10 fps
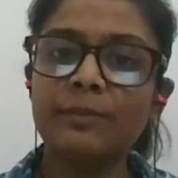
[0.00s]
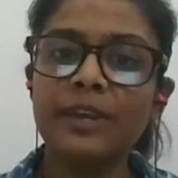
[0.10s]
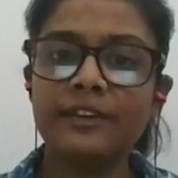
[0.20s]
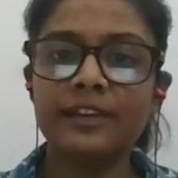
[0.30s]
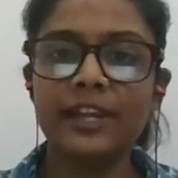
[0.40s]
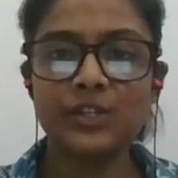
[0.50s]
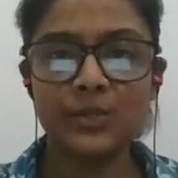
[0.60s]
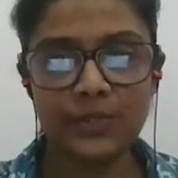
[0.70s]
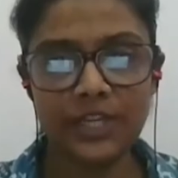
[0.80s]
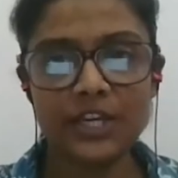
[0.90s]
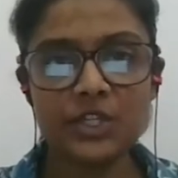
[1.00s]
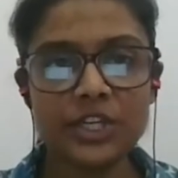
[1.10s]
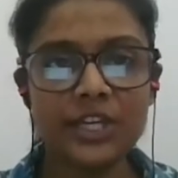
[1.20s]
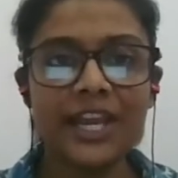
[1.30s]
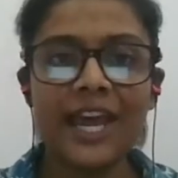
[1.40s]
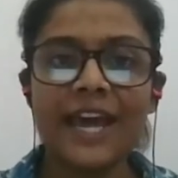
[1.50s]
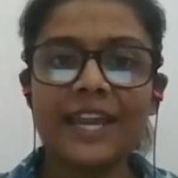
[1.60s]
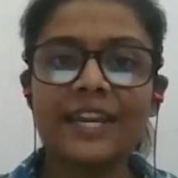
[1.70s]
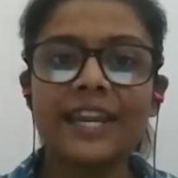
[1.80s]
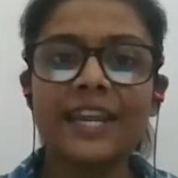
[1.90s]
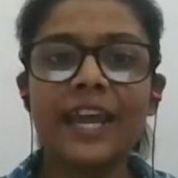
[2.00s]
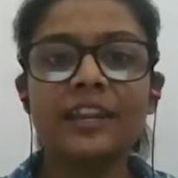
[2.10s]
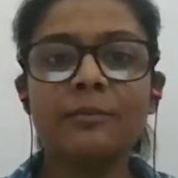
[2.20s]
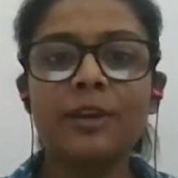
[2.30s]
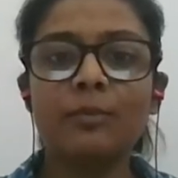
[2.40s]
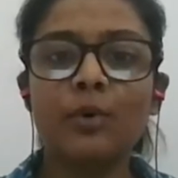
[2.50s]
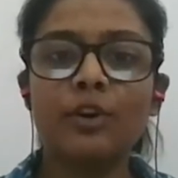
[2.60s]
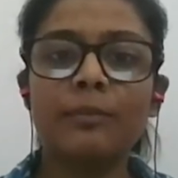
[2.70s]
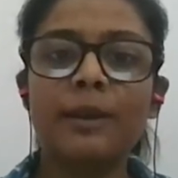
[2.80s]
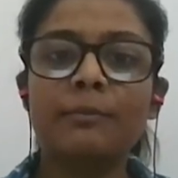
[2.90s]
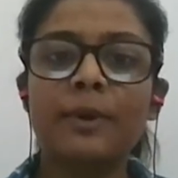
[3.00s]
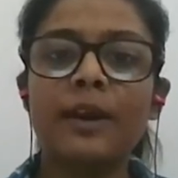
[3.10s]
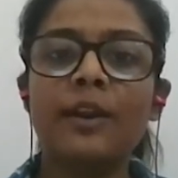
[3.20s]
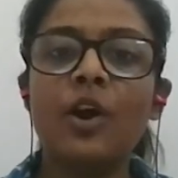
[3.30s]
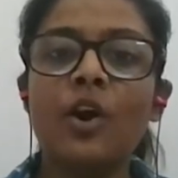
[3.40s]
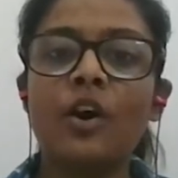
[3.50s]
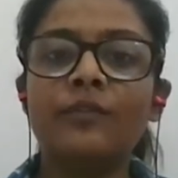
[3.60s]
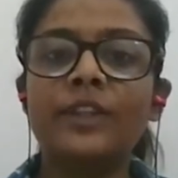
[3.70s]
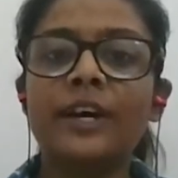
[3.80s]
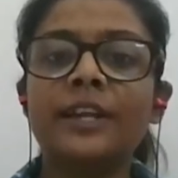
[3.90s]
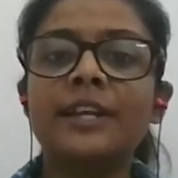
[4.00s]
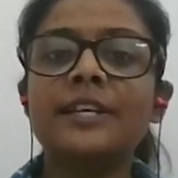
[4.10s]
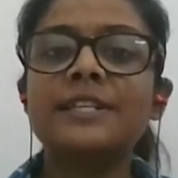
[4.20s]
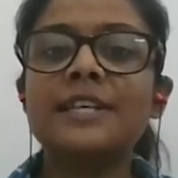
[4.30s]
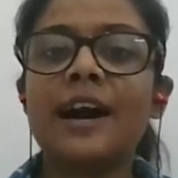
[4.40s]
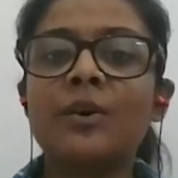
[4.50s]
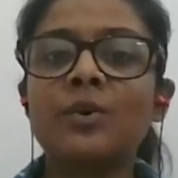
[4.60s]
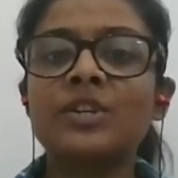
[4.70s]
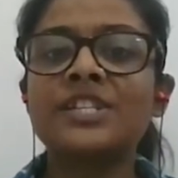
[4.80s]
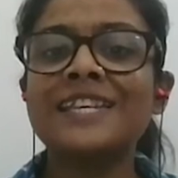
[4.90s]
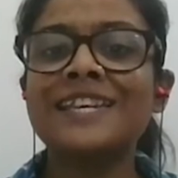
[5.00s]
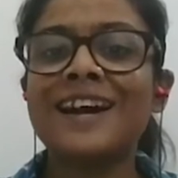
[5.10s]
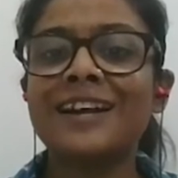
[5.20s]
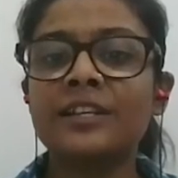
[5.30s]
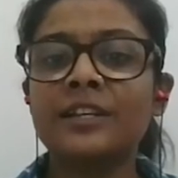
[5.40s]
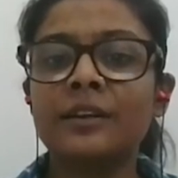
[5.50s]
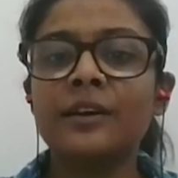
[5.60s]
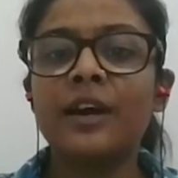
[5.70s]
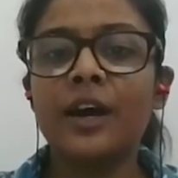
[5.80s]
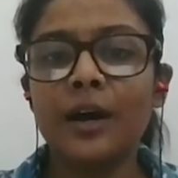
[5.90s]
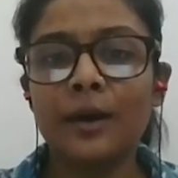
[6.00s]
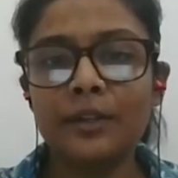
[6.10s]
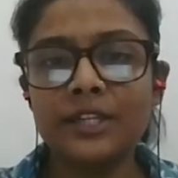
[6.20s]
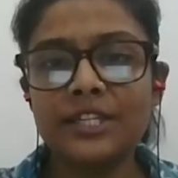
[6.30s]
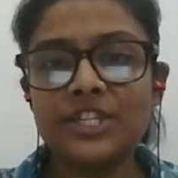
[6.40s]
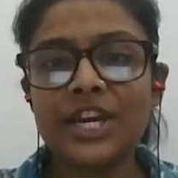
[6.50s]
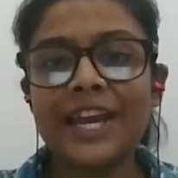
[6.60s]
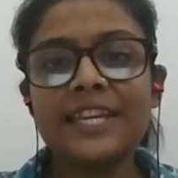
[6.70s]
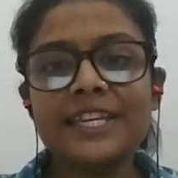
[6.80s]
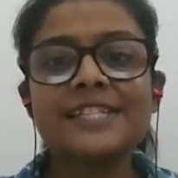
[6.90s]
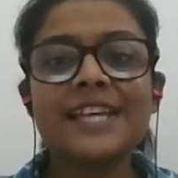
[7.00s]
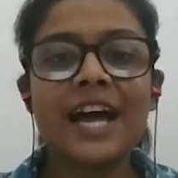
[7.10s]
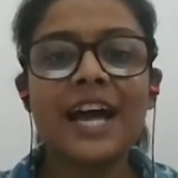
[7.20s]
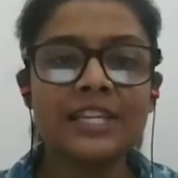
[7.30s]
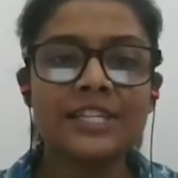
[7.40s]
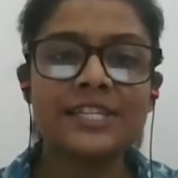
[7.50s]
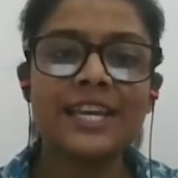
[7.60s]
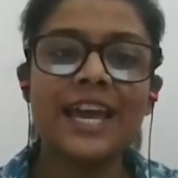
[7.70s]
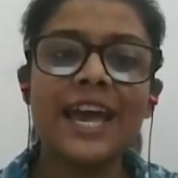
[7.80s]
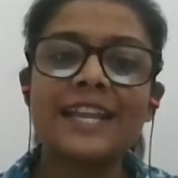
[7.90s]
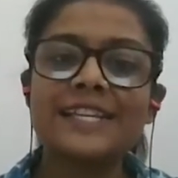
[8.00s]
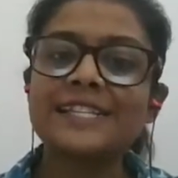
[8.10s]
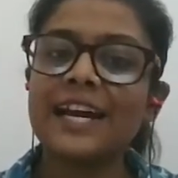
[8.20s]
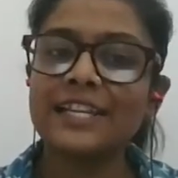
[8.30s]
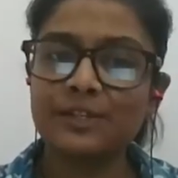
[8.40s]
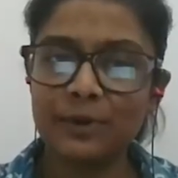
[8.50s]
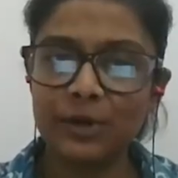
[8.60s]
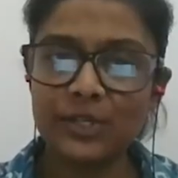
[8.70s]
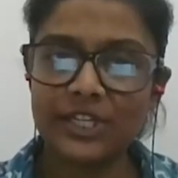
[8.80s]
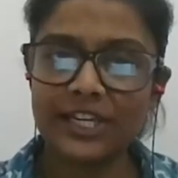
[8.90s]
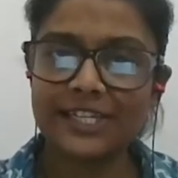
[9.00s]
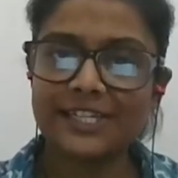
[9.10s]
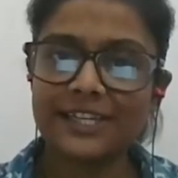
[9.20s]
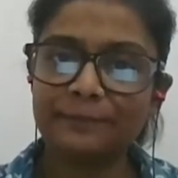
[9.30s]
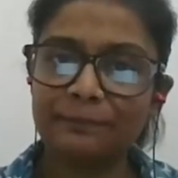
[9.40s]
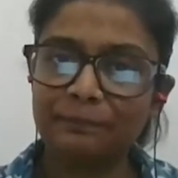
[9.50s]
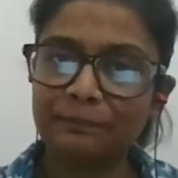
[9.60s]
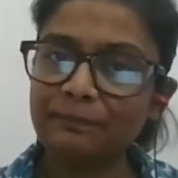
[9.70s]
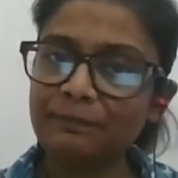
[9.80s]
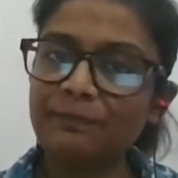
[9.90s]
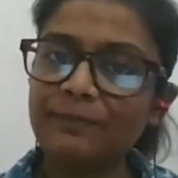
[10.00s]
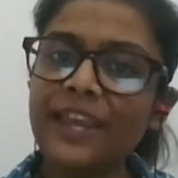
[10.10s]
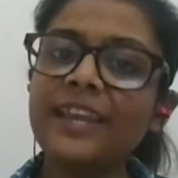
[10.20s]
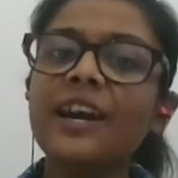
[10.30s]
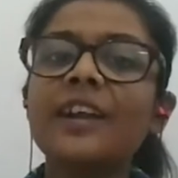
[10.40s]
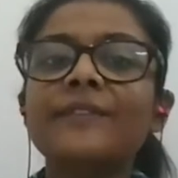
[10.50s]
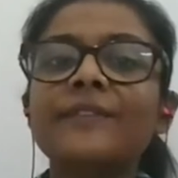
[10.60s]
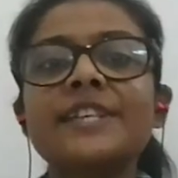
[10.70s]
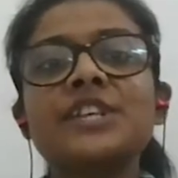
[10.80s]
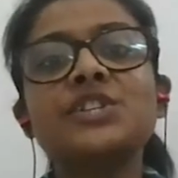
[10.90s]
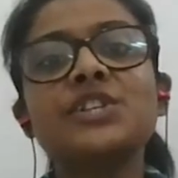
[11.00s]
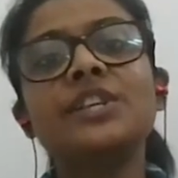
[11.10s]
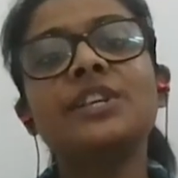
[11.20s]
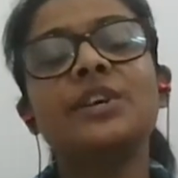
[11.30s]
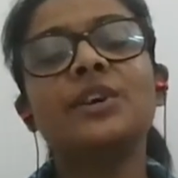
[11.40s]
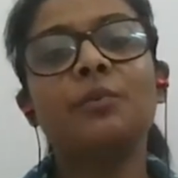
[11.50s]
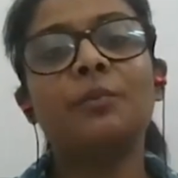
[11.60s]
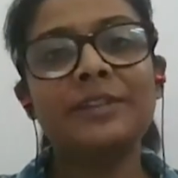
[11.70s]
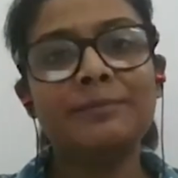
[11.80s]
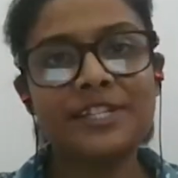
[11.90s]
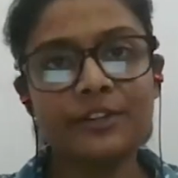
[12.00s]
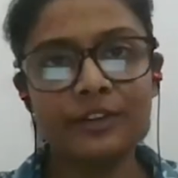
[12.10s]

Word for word: Biennale Association and an academic board member of the Taoxian uh, Chinese Arts and Science Project. In conversation with Mr.